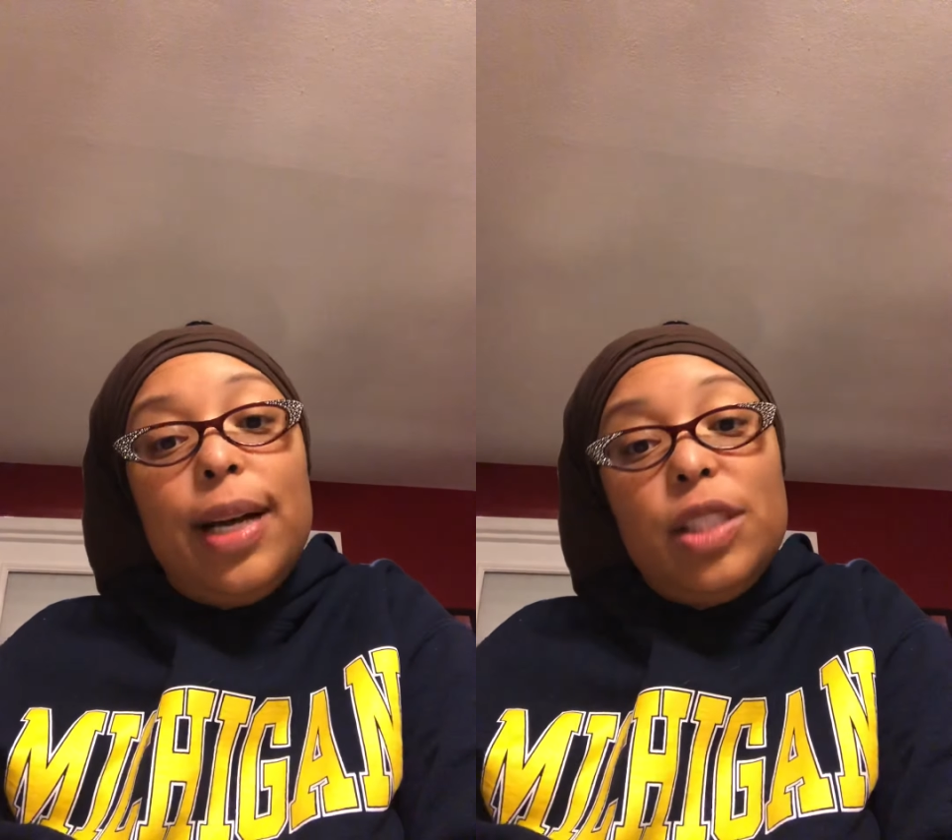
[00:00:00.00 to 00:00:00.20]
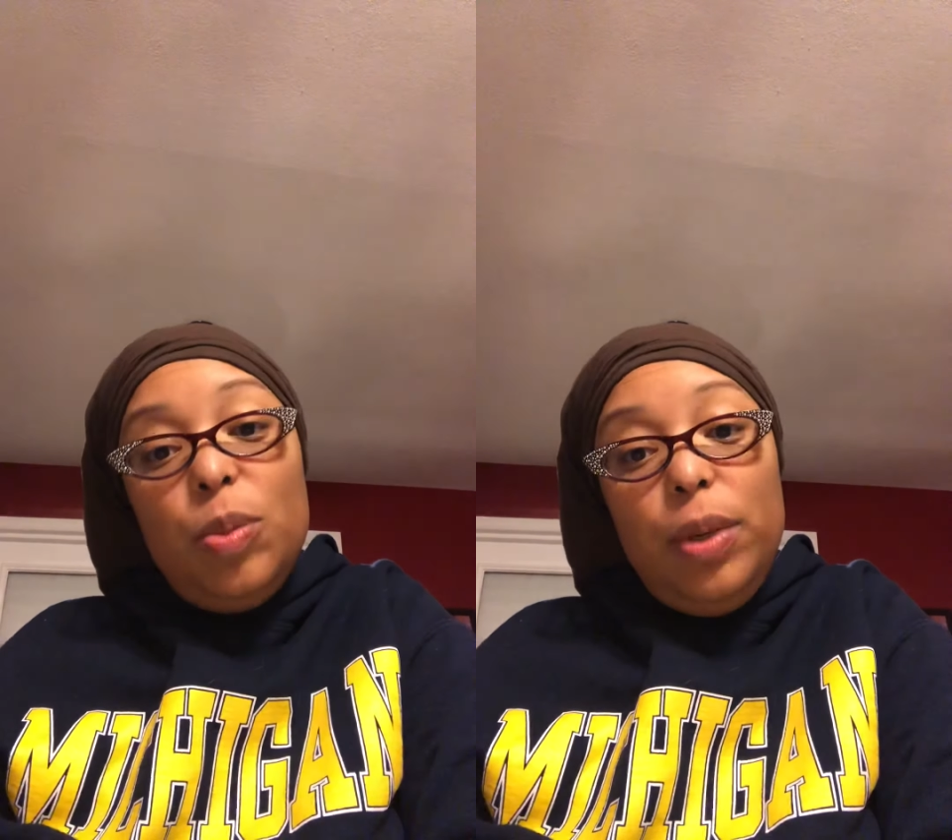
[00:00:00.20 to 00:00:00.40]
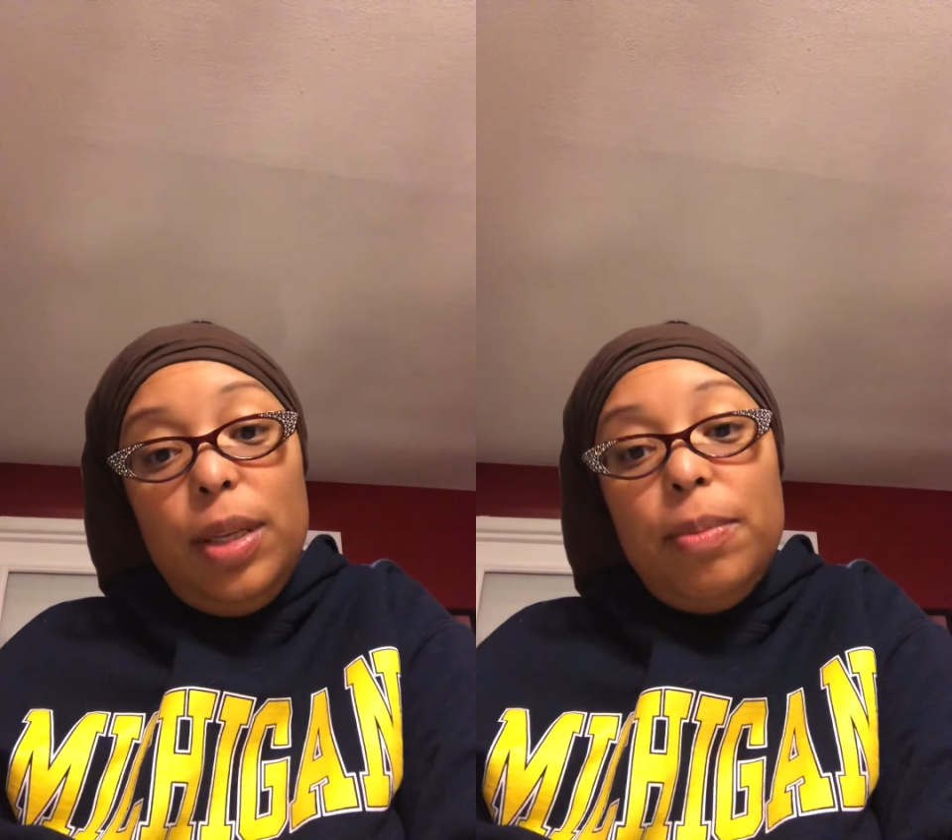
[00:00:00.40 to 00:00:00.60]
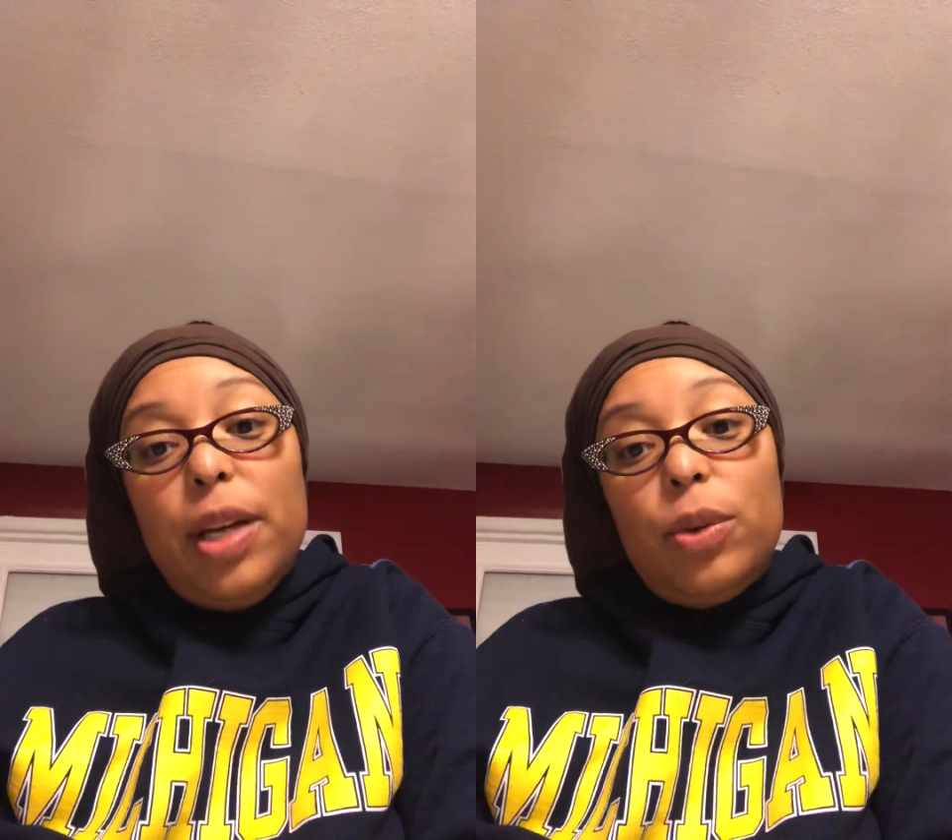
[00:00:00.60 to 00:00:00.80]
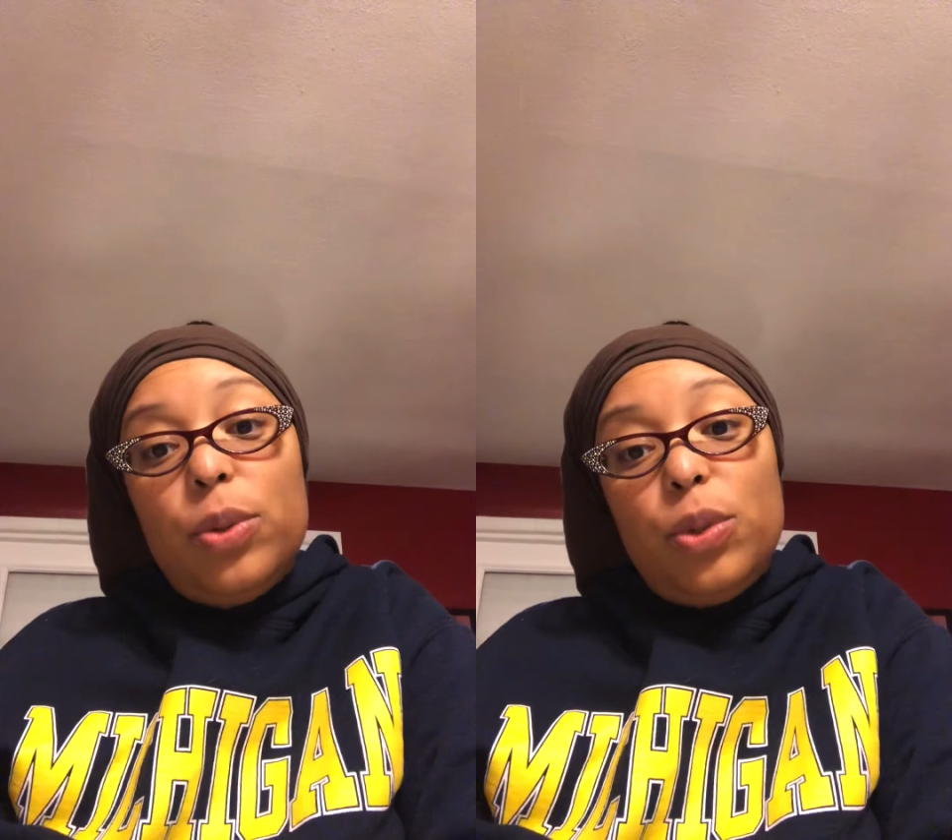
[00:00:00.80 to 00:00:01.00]
to be in
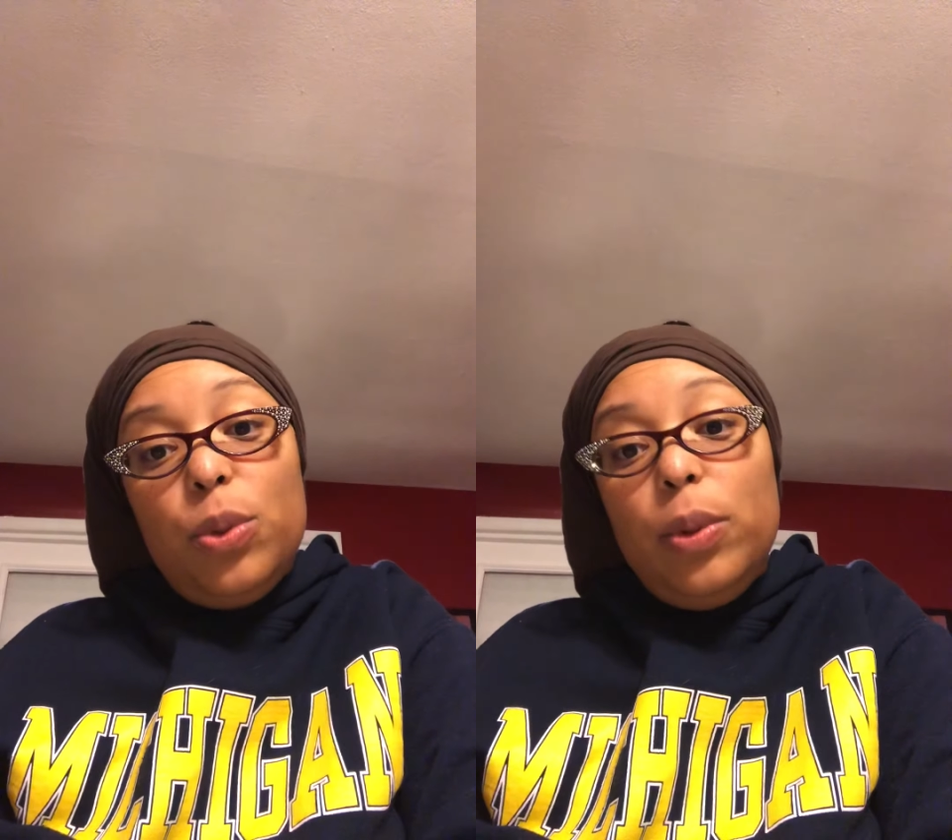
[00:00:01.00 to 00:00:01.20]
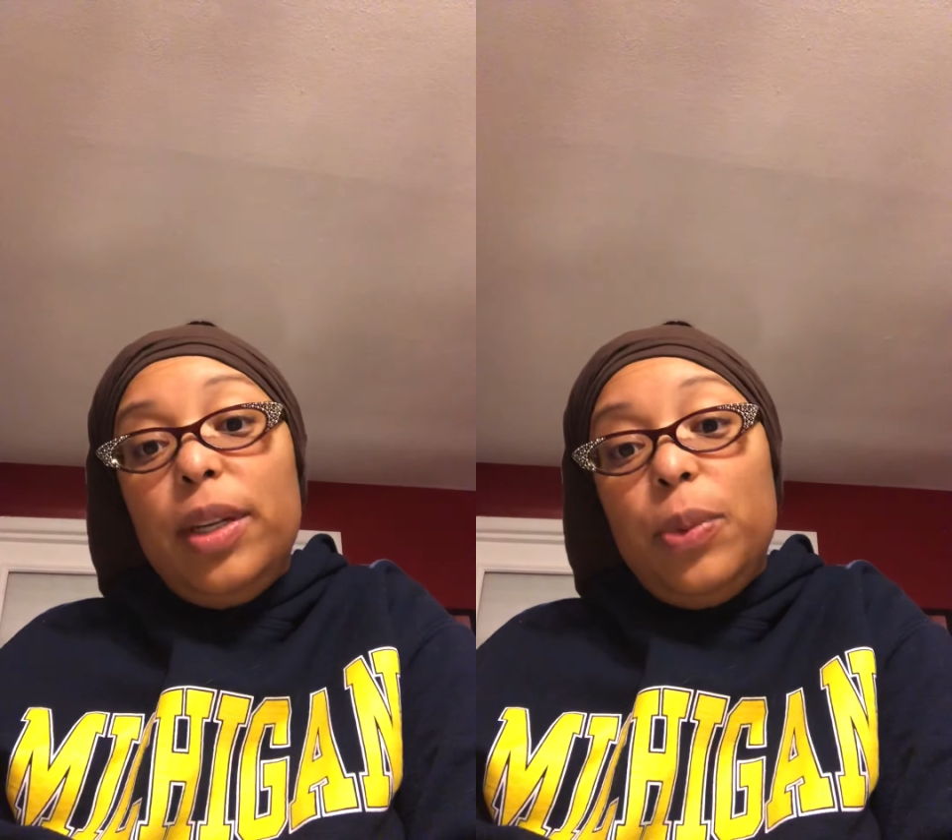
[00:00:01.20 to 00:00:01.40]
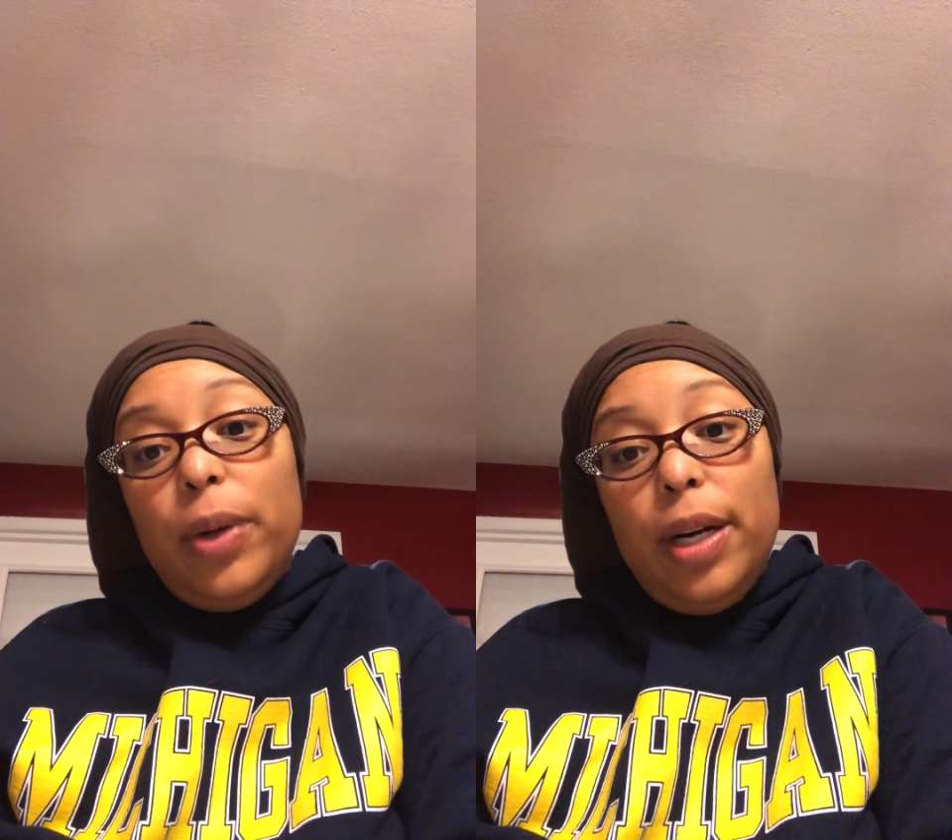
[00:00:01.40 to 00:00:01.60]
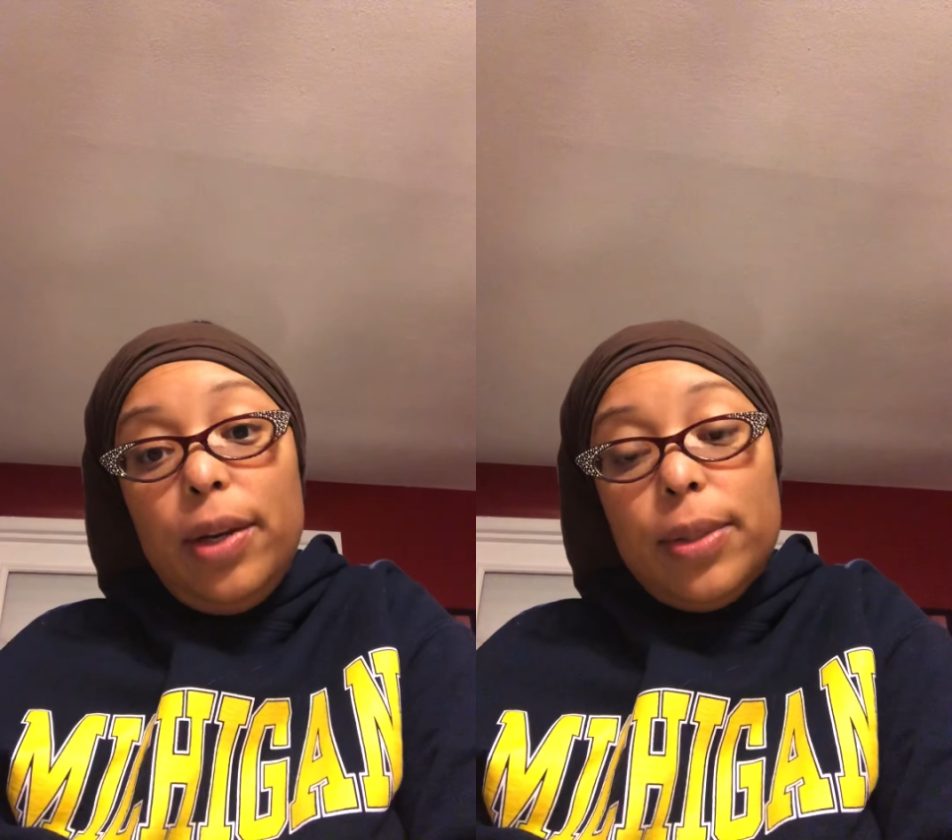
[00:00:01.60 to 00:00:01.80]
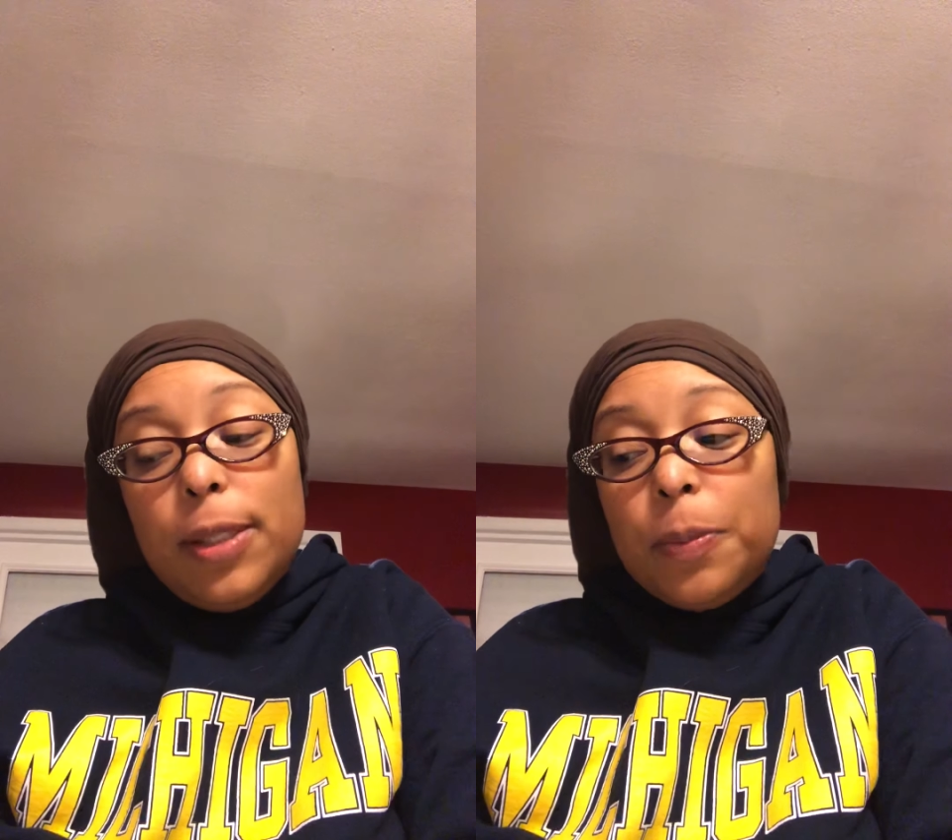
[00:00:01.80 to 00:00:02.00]
medical school anywhere
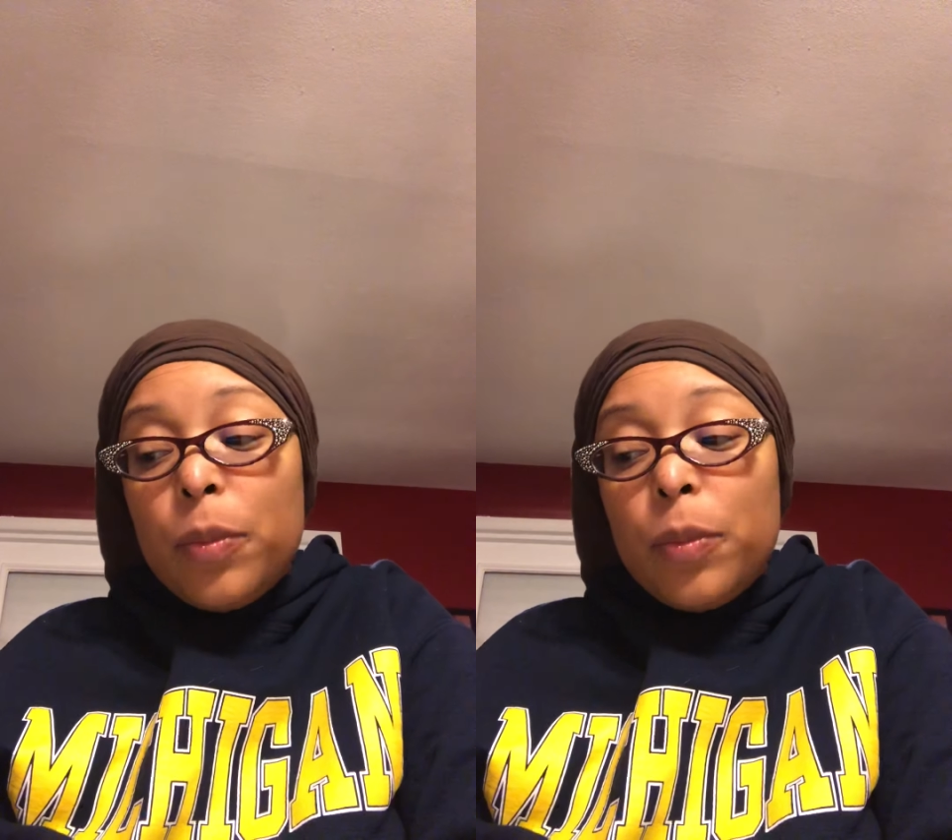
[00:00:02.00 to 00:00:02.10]
else.